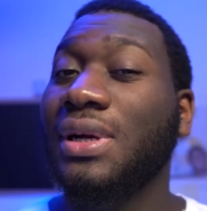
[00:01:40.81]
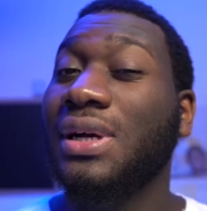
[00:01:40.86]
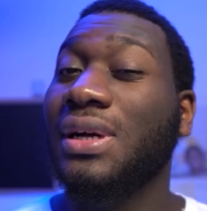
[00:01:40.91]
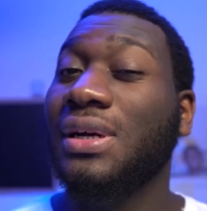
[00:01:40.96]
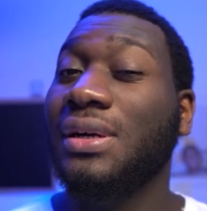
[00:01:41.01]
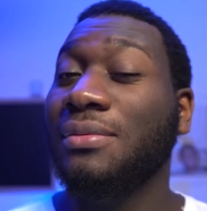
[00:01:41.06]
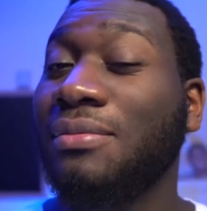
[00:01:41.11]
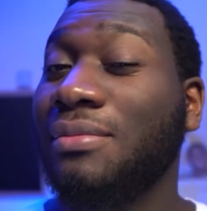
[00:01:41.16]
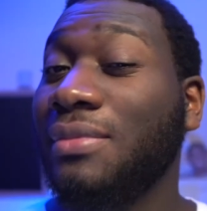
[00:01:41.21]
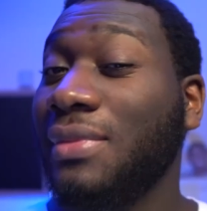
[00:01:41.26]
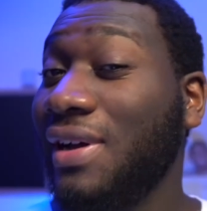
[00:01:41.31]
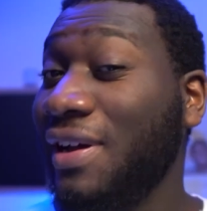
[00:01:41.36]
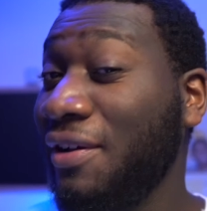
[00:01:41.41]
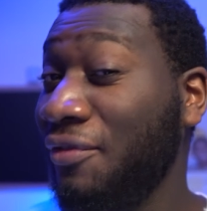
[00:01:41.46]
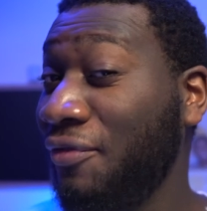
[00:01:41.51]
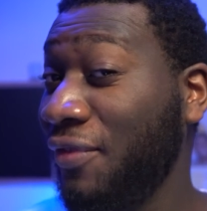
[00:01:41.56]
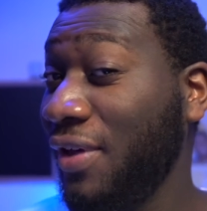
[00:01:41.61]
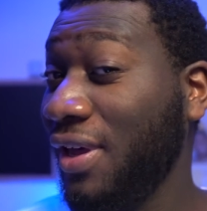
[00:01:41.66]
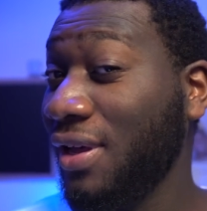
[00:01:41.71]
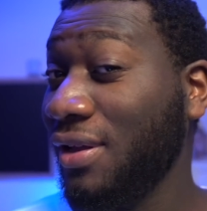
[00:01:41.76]
Uh, I
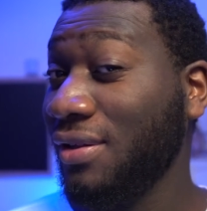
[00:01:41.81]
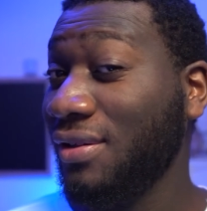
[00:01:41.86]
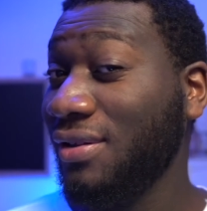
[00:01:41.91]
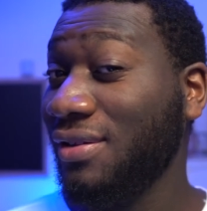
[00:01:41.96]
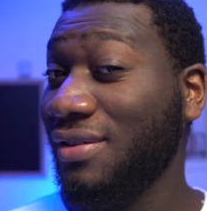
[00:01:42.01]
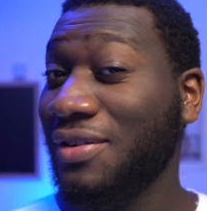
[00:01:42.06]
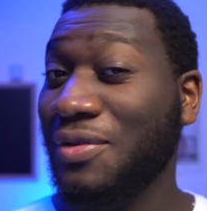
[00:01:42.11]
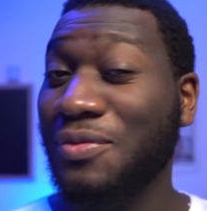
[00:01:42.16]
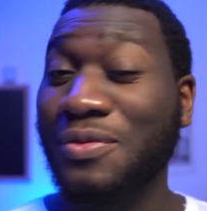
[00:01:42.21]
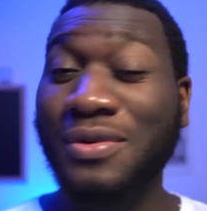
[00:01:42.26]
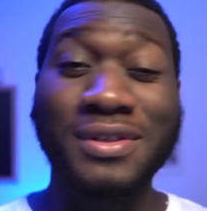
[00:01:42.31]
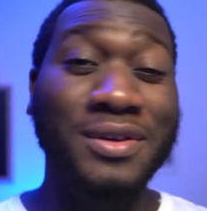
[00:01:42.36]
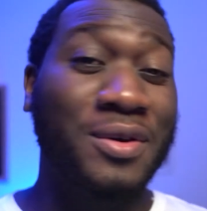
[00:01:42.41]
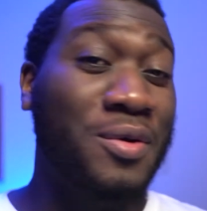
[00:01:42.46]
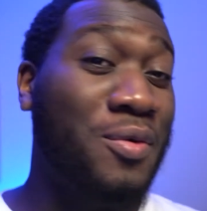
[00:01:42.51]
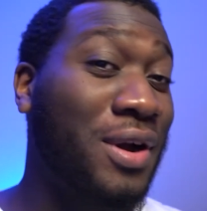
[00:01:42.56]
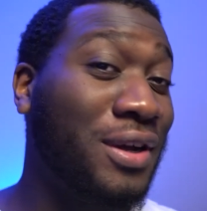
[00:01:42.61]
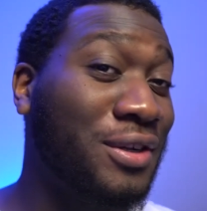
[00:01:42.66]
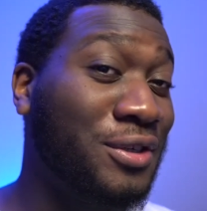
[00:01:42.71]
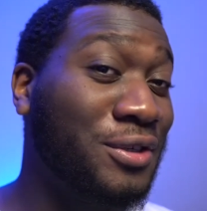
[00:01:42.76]
failed,
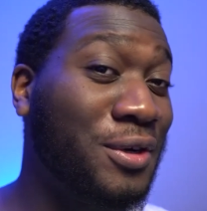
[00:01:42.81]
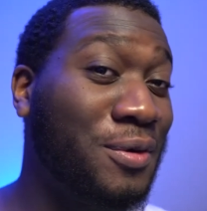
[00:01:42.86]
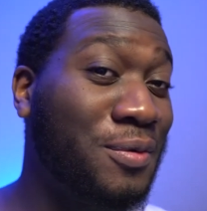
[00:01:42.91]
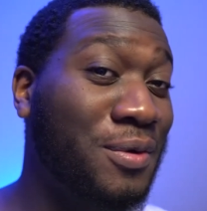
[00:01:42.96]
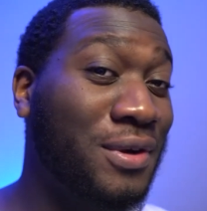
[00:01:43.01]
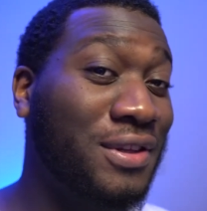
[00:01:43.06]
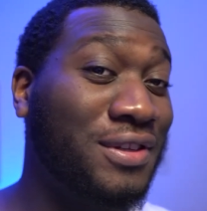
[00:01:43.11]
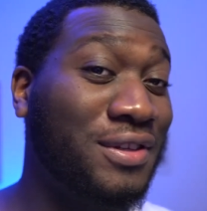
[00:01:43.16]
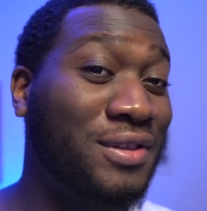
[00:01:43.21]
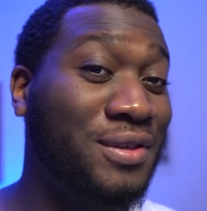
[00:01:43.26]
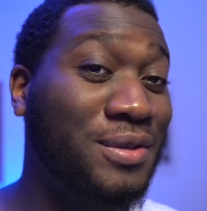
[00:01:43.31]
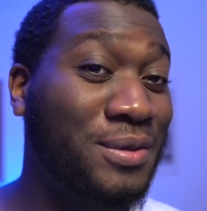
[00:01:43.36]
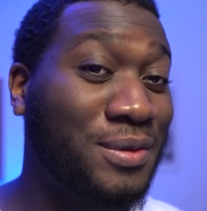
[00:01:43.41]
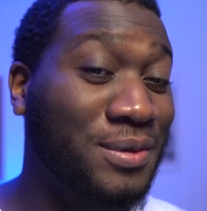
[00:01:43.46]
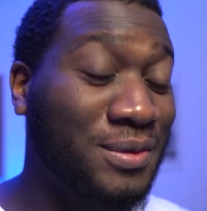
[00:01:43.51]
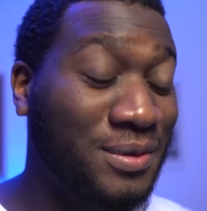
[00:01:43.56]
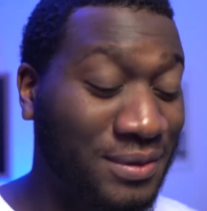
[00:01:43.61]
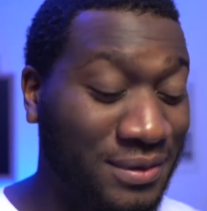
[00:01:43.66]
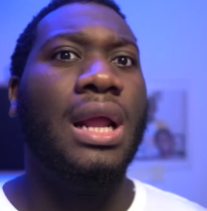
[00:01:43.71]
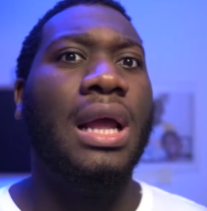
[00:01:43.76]
wasn't quite sure what to
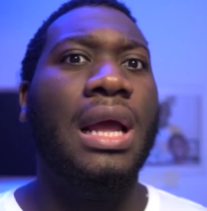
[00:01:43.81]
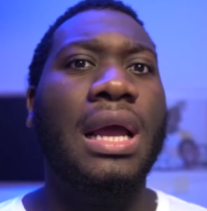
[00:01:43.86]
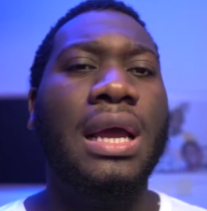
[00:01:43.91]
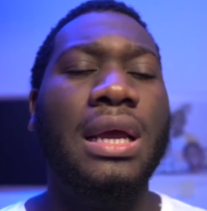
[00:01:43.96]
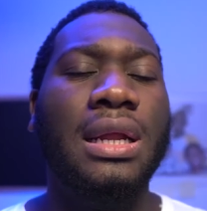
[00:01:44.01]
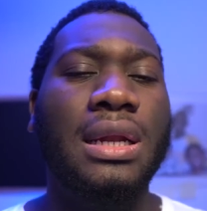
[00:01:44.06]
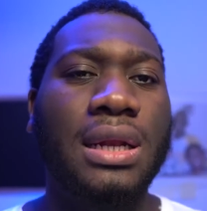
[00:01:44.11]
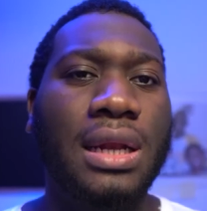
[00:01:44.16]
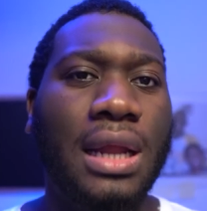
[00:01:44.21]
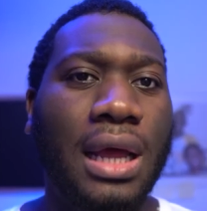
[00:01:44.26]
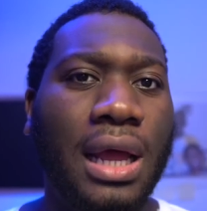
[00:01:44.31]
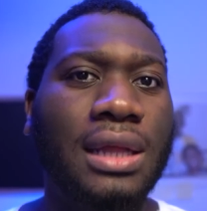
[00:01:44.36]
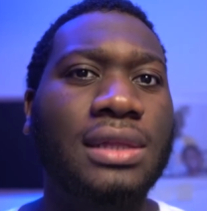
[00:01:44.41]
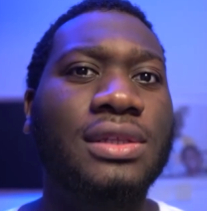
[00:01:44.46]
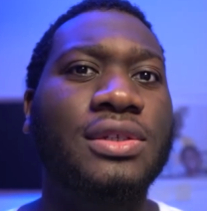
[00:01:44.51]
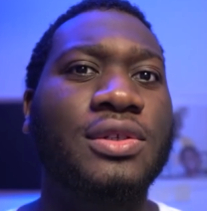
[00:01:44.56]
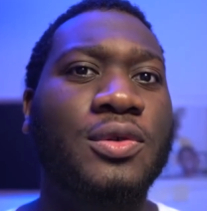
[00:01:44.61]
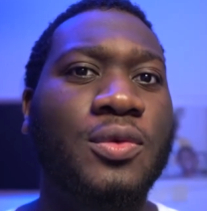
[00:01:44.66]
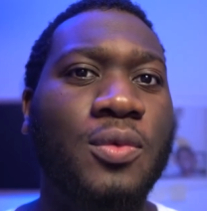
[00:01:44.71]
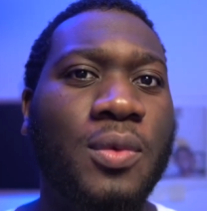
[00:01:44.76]
do, and
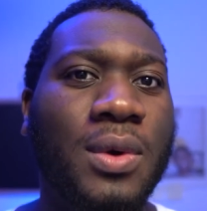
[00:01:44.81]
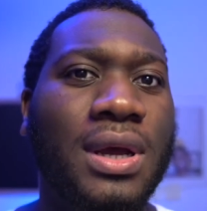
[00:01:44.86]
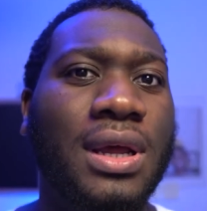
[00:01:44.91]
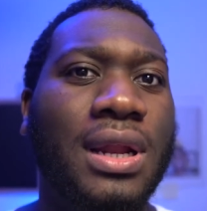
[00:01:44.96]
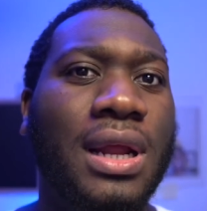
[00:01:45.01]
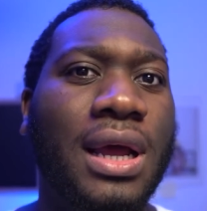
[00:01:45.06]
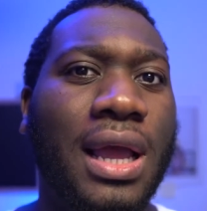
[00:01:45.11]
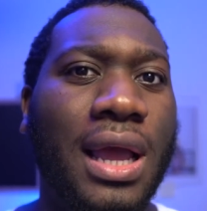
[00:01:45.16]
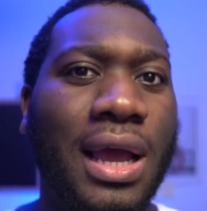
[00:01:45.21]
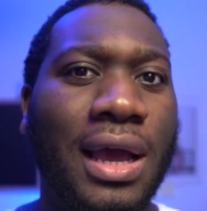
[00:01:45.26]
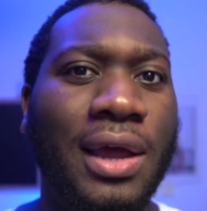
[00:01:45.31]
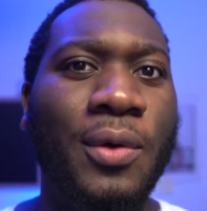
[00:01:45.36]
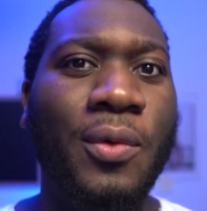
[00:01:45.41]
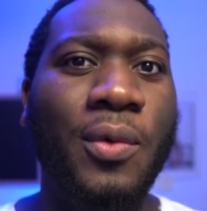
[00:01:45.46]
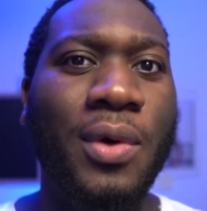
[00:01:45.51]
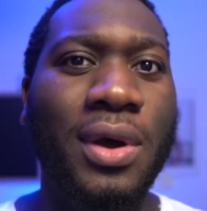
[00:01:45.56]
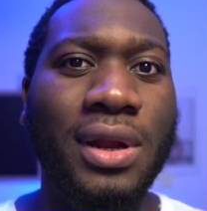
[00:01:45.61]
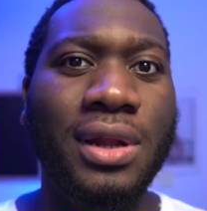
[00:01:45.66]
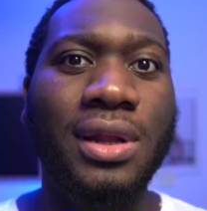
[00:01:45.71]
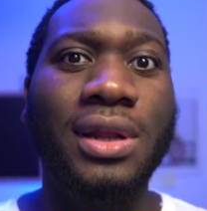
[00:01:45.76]
that's when I kind
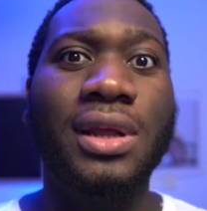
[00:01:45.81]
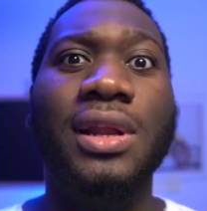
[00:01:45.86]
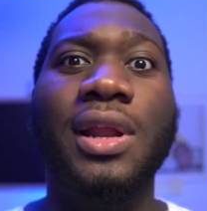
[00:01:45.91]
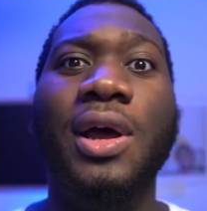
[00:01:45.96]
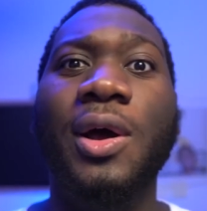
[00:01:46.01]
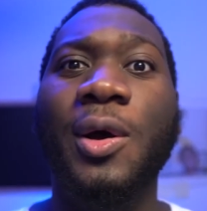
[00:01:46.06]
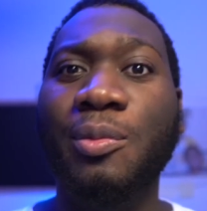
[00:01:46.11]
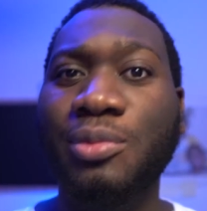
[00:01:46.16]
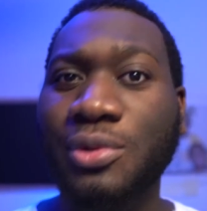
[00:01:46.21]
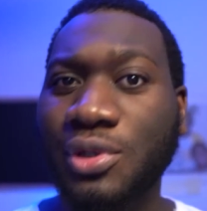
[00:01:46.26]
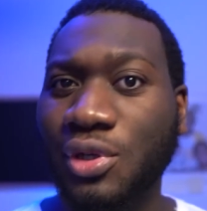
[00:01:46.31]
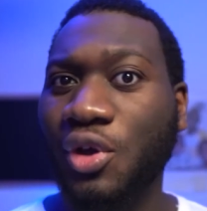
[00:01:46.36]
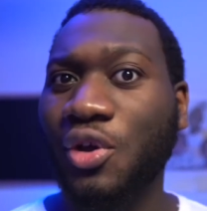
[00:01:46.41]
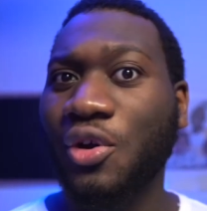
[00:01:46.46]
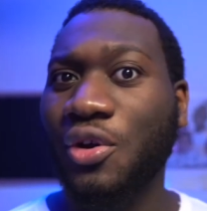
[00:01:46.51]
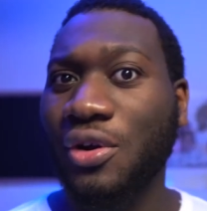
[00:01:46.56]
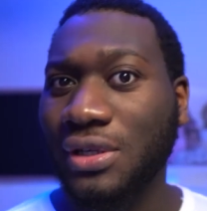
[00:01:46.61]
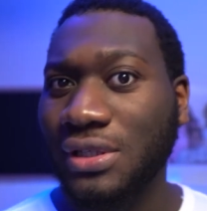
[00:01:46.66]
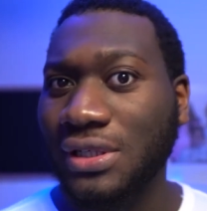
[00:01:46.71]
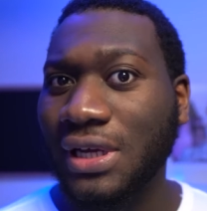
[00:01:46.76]
of went in an
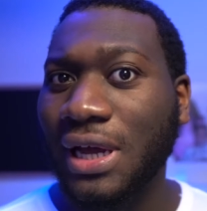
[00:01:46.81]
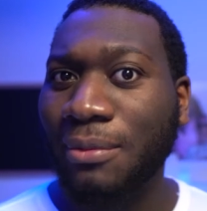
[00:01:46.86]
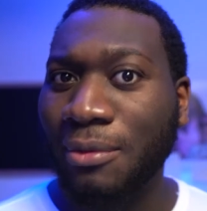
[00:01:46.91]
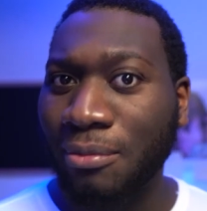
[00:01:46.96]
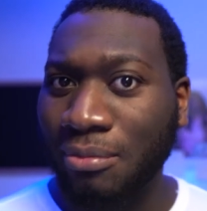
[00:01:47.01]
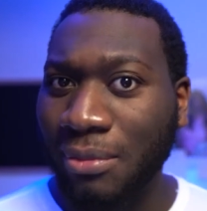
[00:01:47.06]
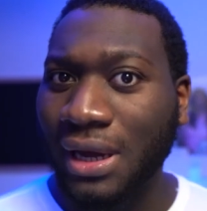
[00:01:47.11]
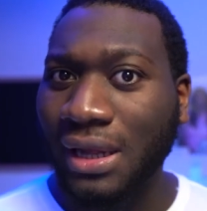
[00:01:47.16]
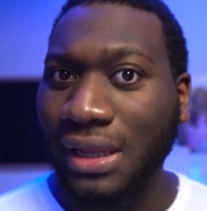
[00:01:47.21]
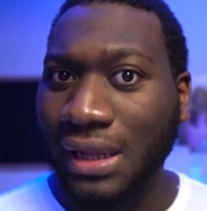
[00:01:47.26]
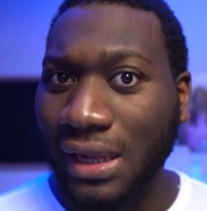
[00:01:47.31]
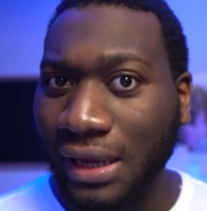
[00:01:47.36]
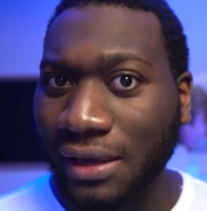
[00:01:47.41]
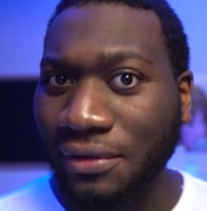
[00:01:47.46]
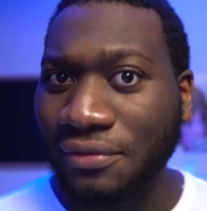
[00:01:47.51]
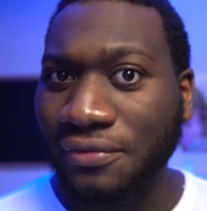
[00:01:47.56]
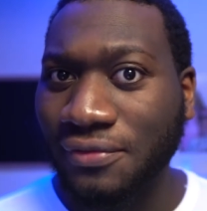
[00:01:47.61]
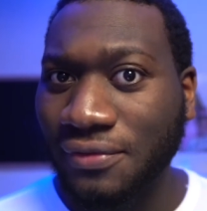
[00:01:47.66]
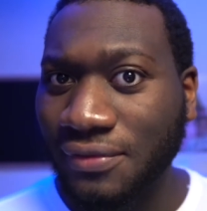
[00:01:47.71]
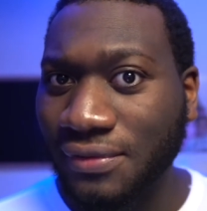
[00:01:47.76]
obscure time in my
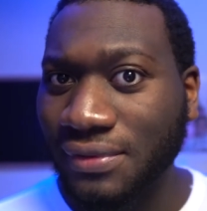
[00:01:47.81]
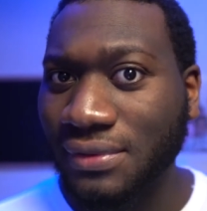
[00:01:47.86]
life.